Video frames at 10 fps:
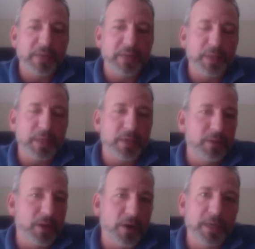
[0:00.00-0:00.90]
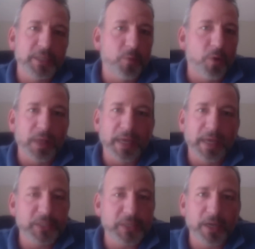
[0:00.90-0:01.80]
everything you learned is more or
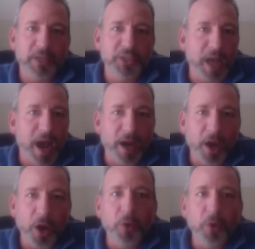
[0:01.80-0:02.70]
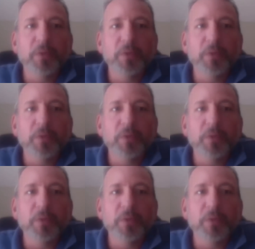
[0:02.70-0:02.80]
less Chicago.